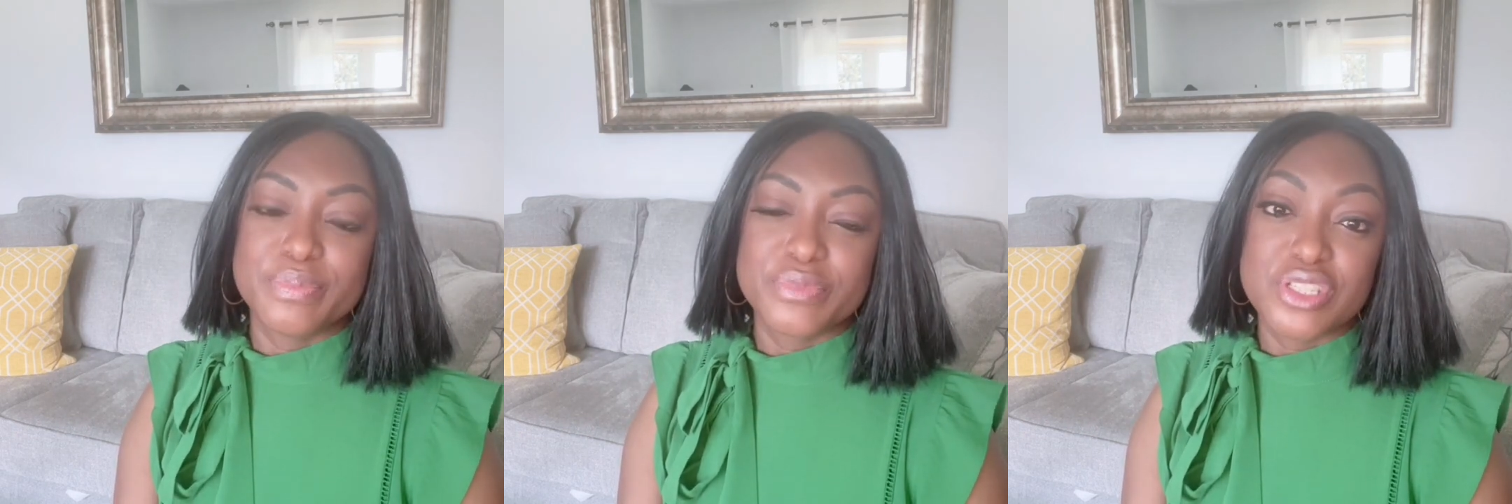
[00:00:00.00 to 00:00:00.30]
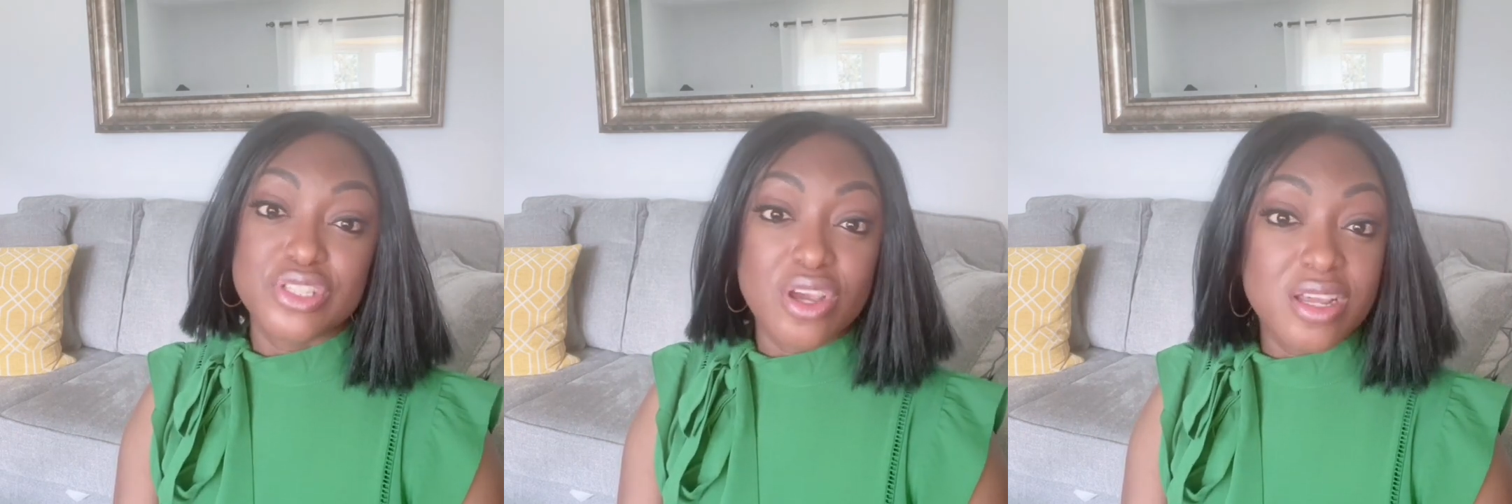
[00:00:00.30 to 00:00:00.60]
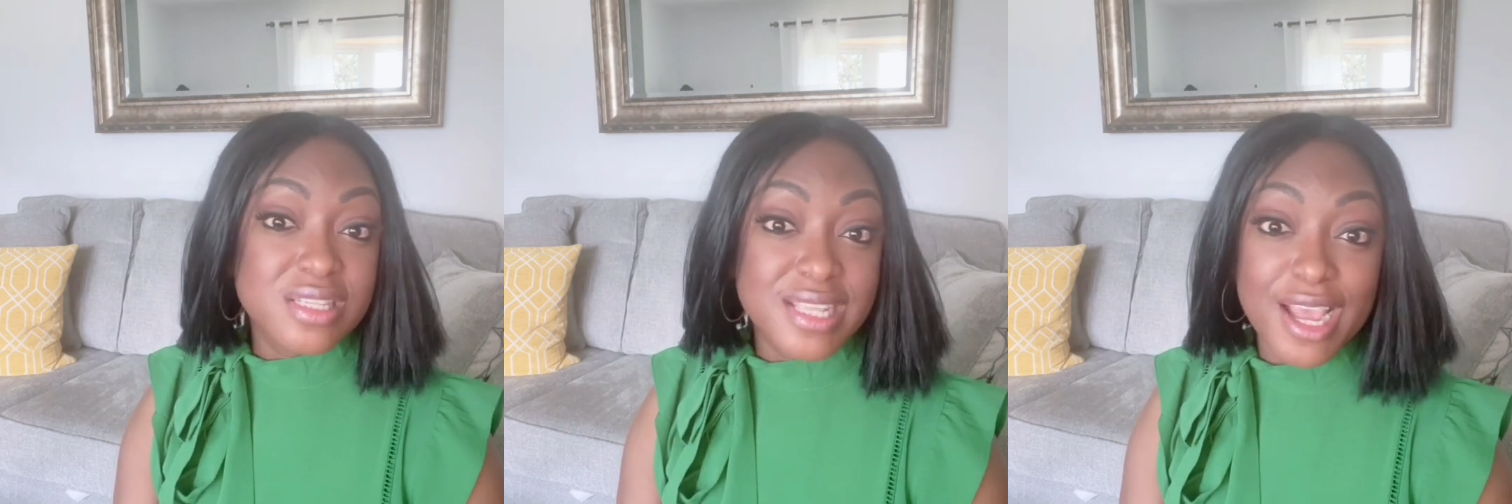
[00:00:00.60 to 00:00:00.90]
She taught
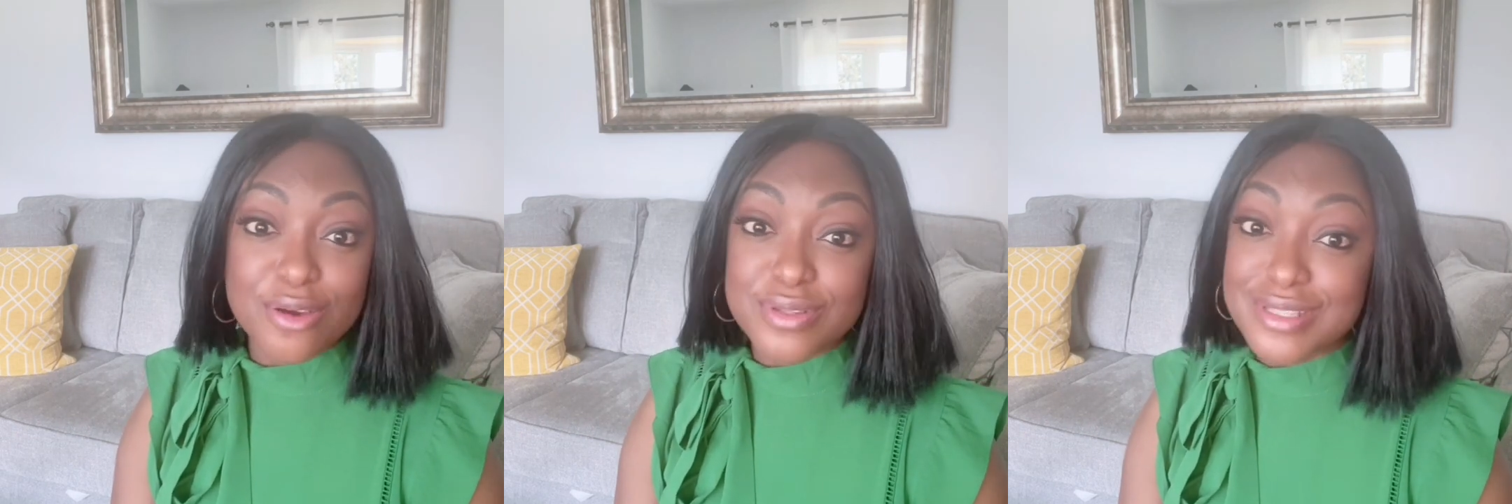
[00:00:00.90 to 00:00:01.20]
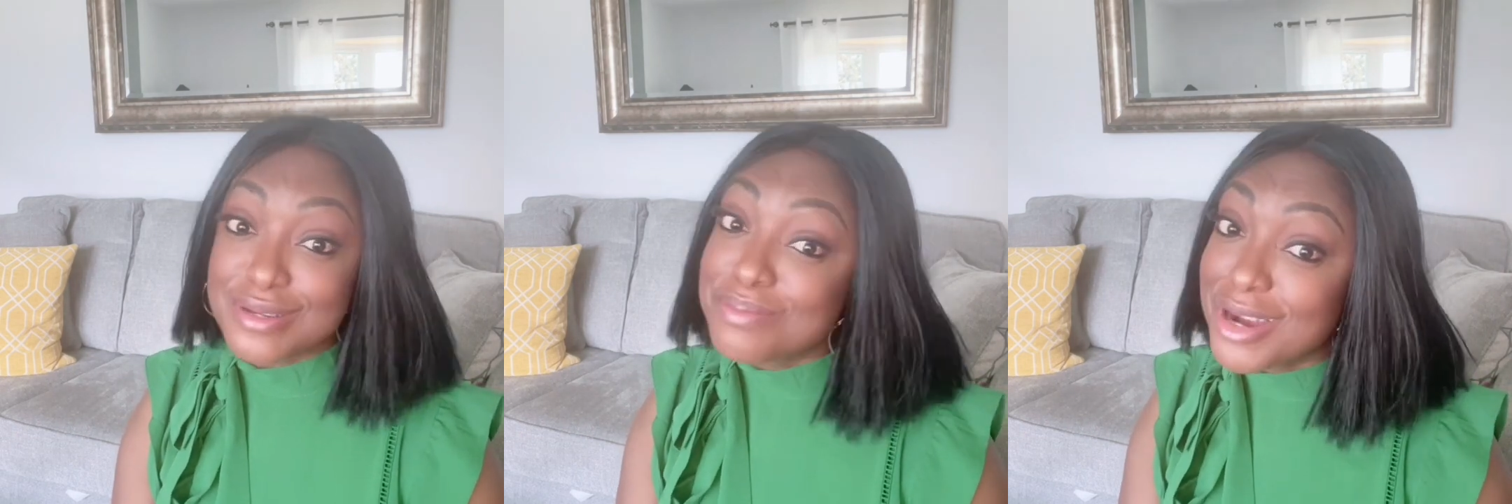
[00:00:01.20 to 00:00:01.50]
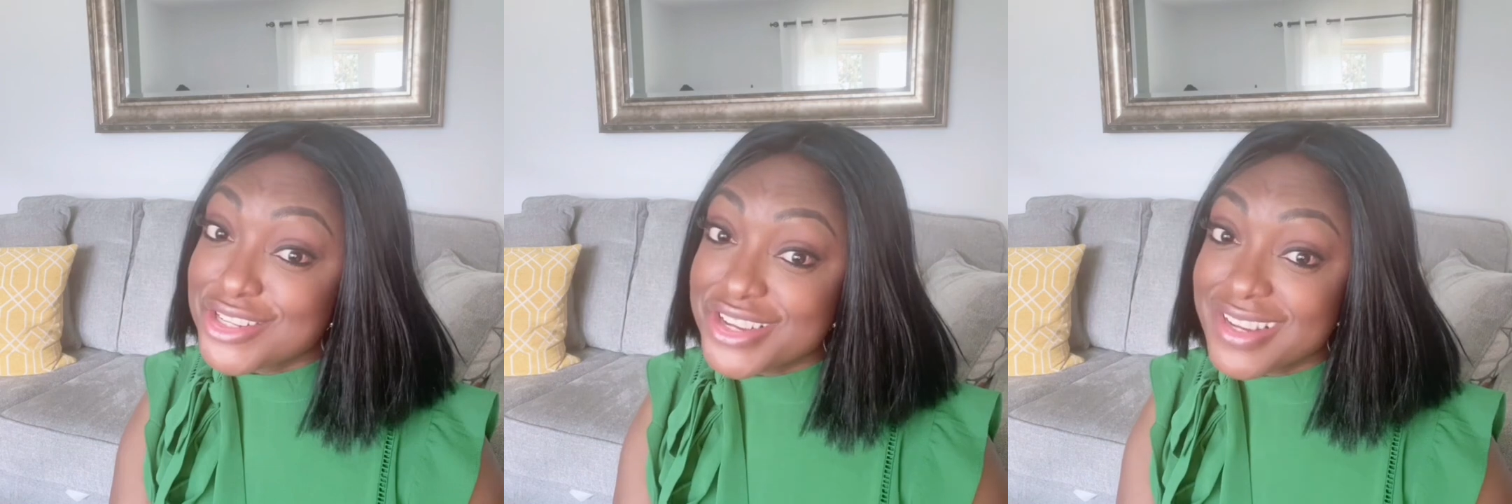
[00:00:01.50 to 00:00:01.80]
us how to
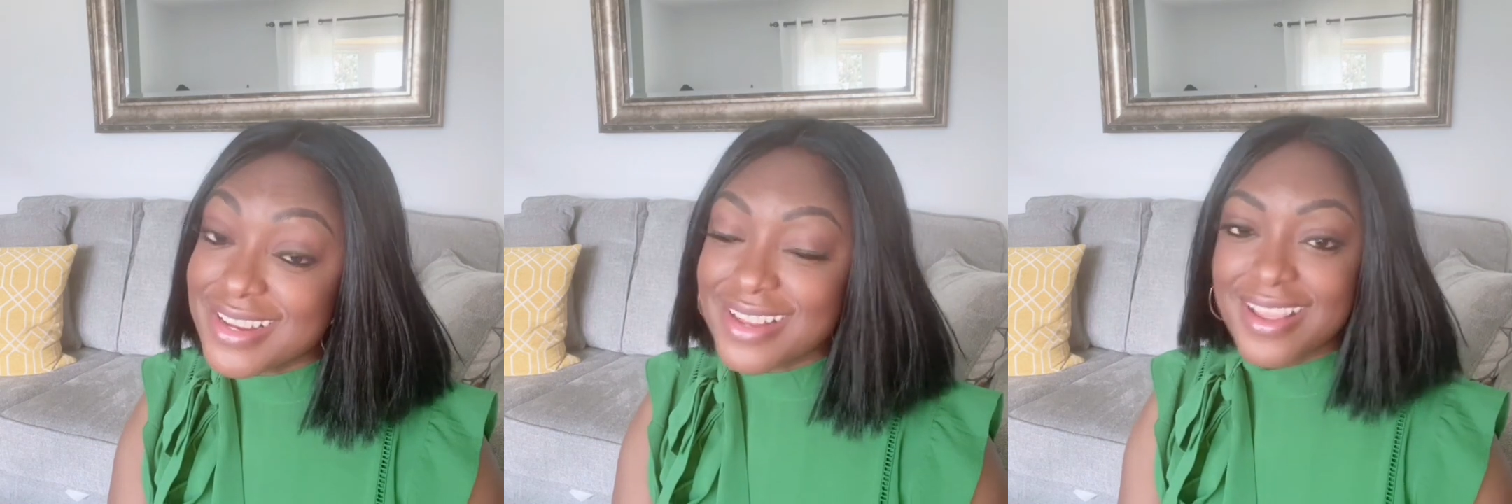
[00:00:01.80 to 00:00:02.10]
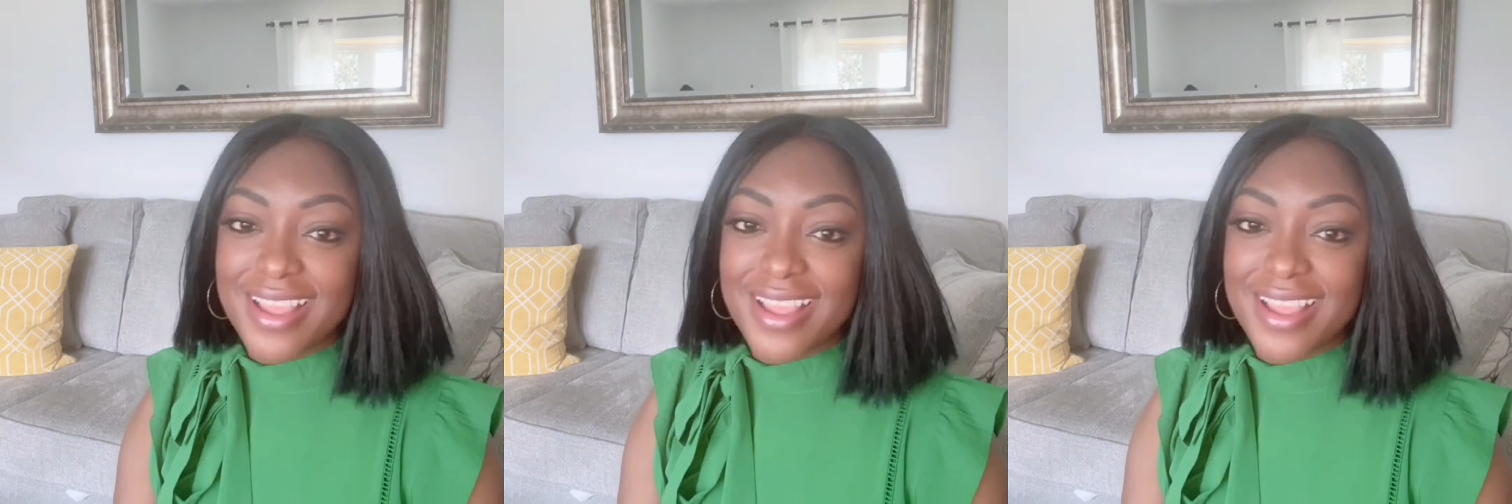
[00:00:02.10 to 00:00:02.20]
budget,